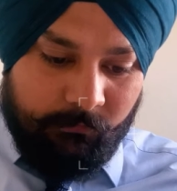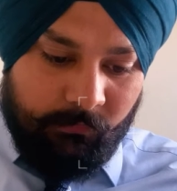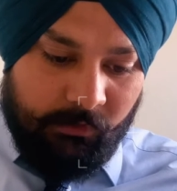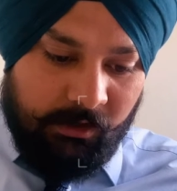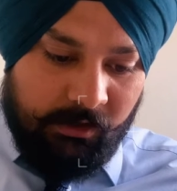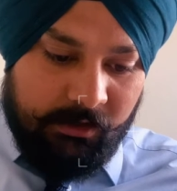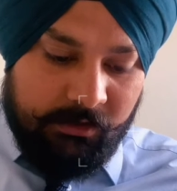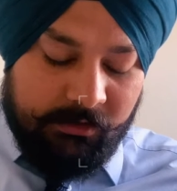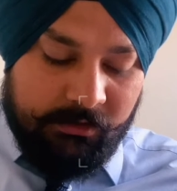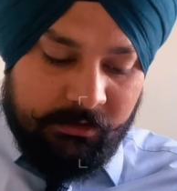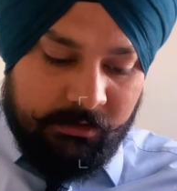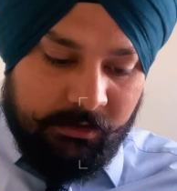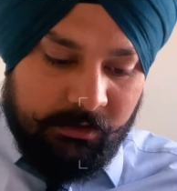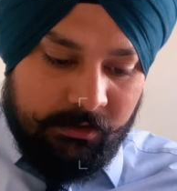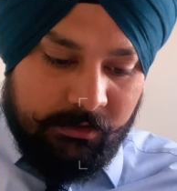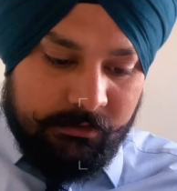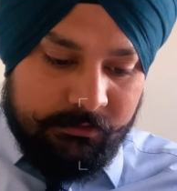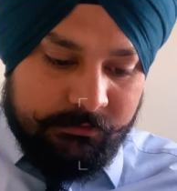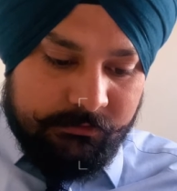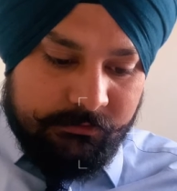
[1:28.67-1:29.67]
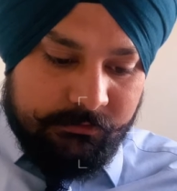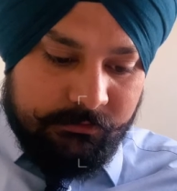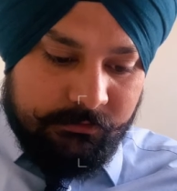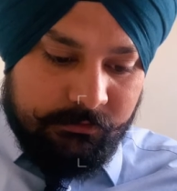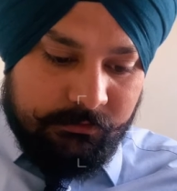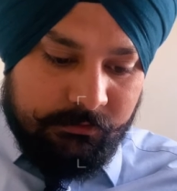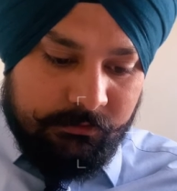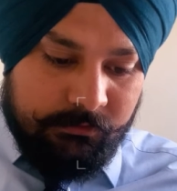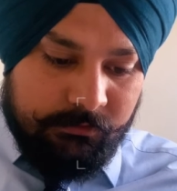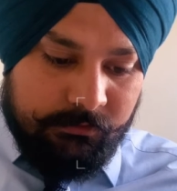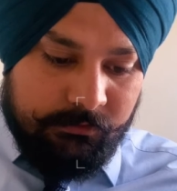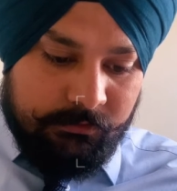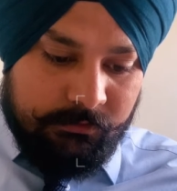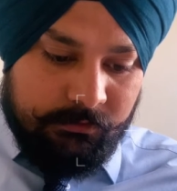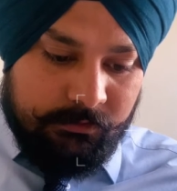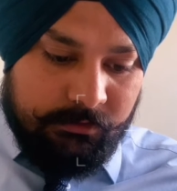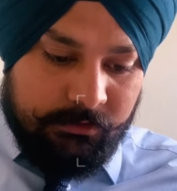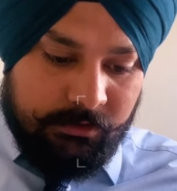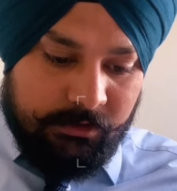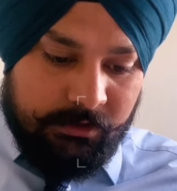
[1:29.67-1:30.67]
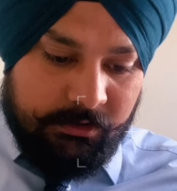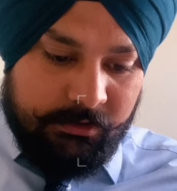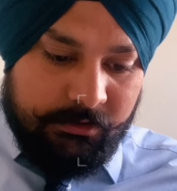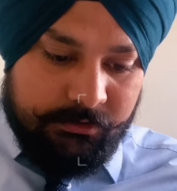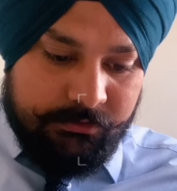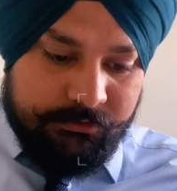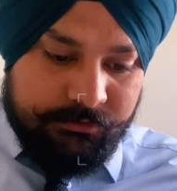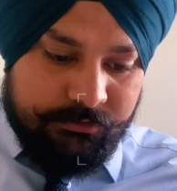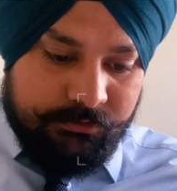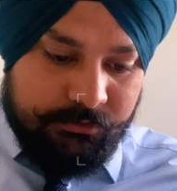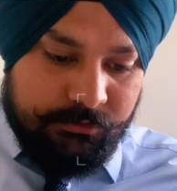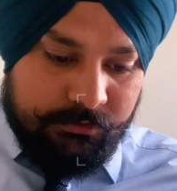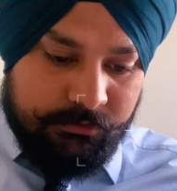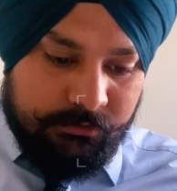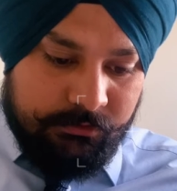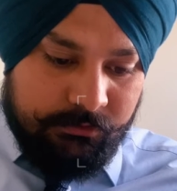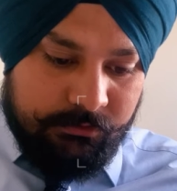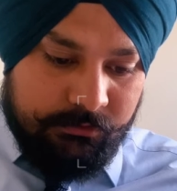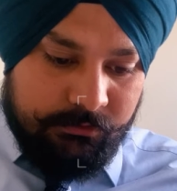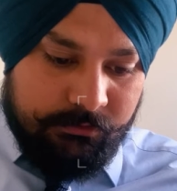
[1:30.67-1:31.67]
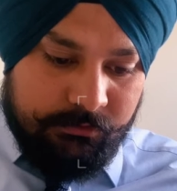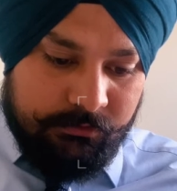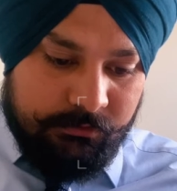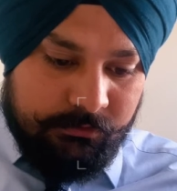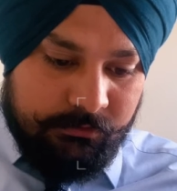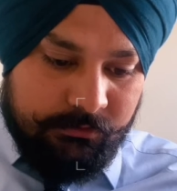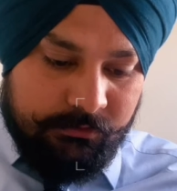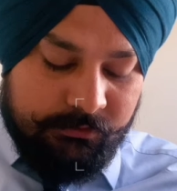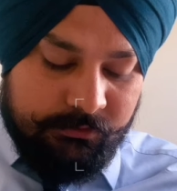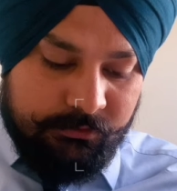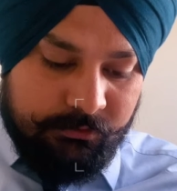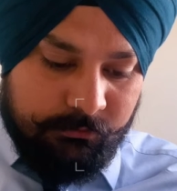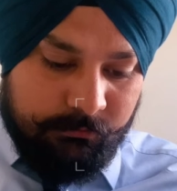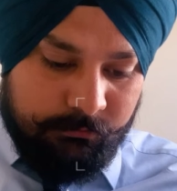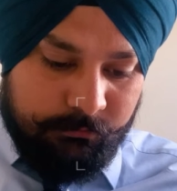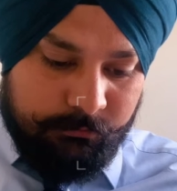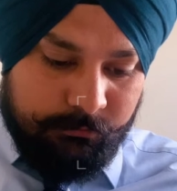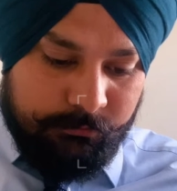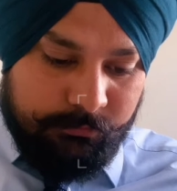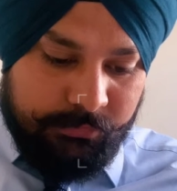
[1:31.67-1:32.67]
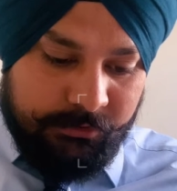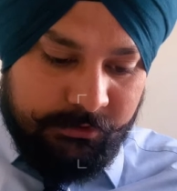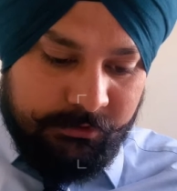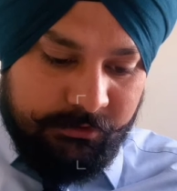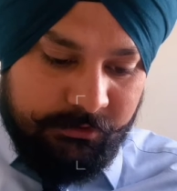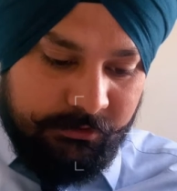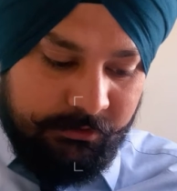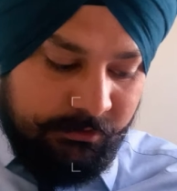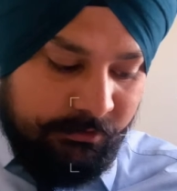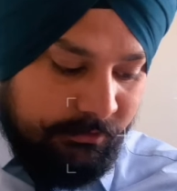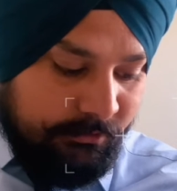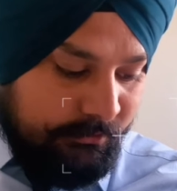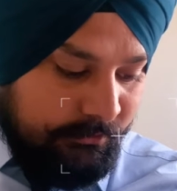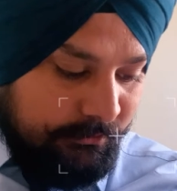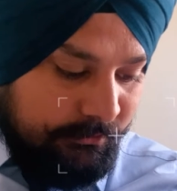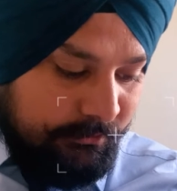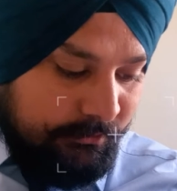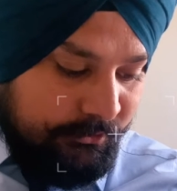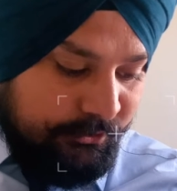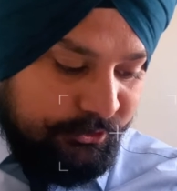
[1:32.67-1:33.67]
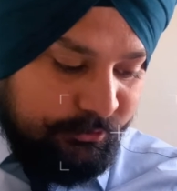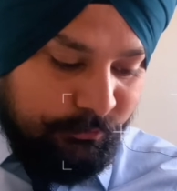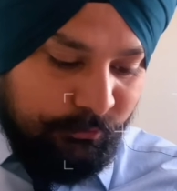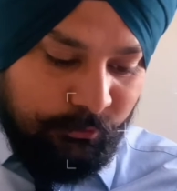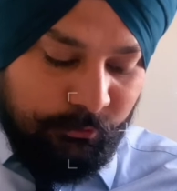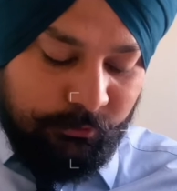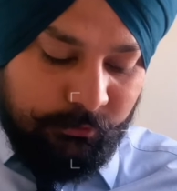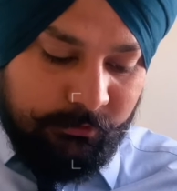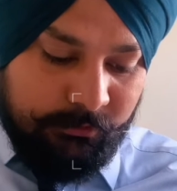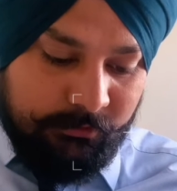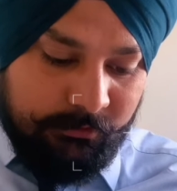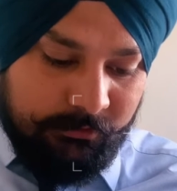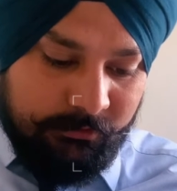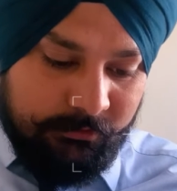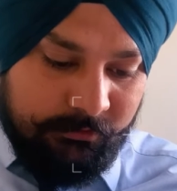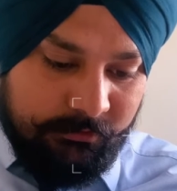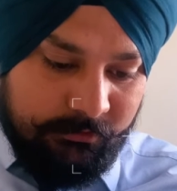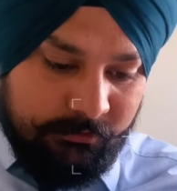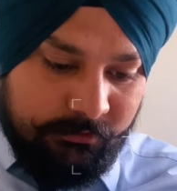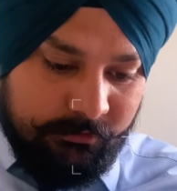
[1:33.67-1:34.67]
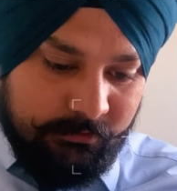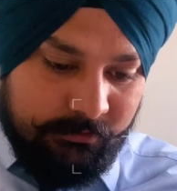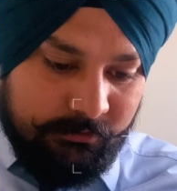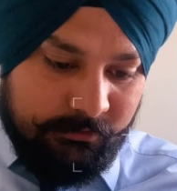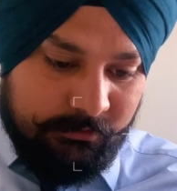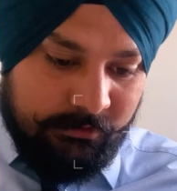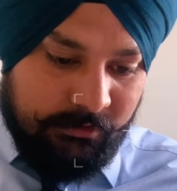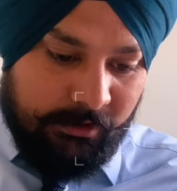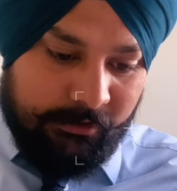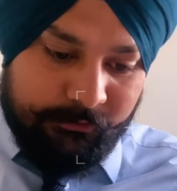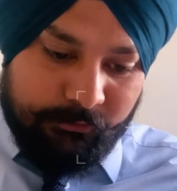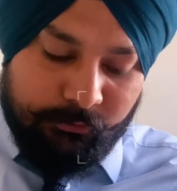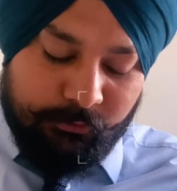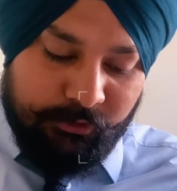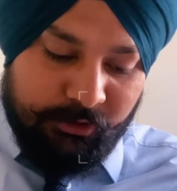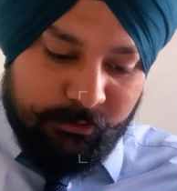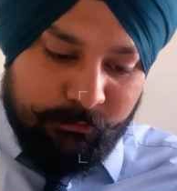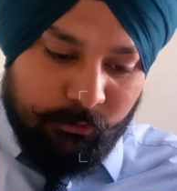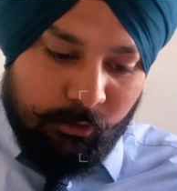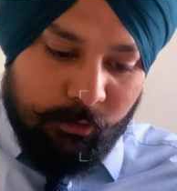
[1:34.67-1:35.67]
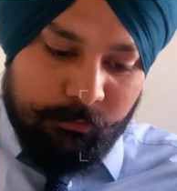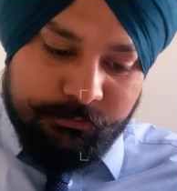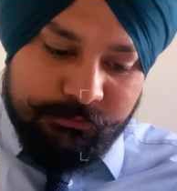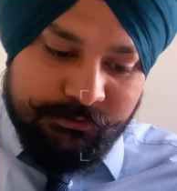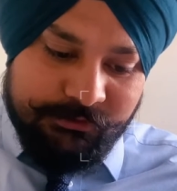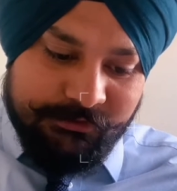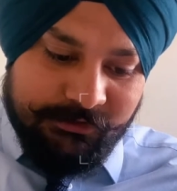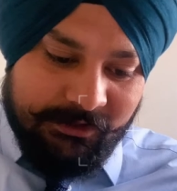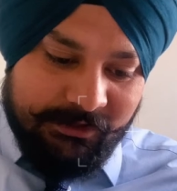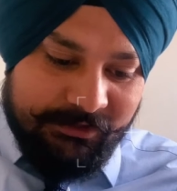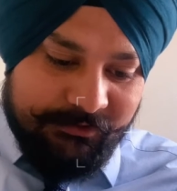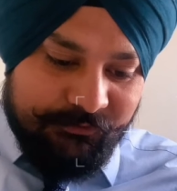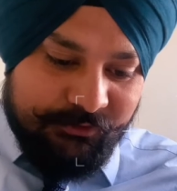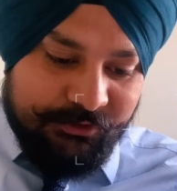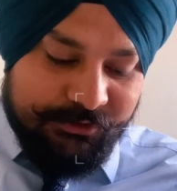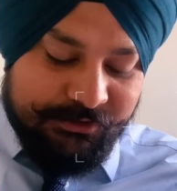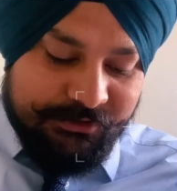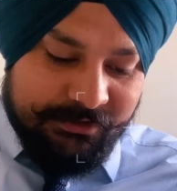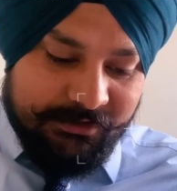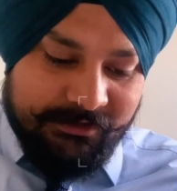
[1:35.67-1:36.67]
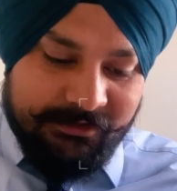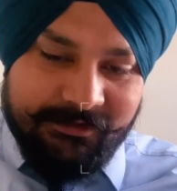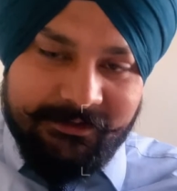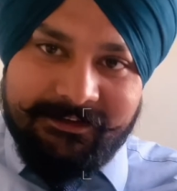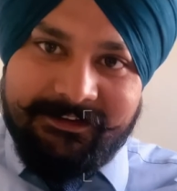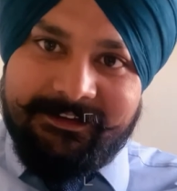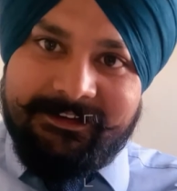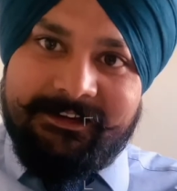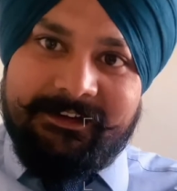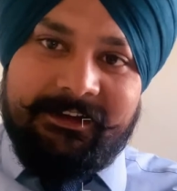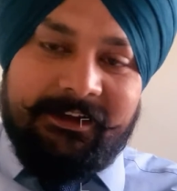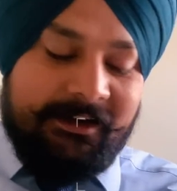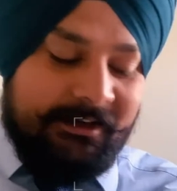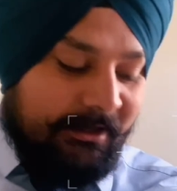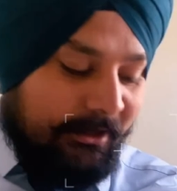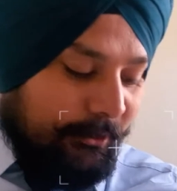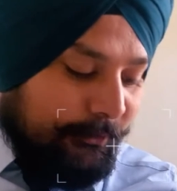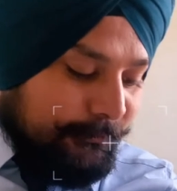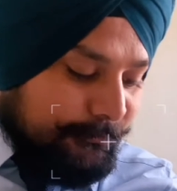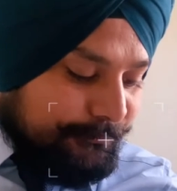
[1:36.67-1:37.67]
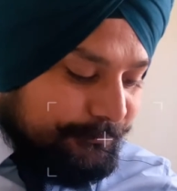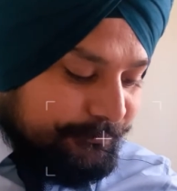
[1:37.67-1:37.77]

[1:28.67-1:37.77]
and it has attached some pretty small electronic bombs, I would say. Anyhow,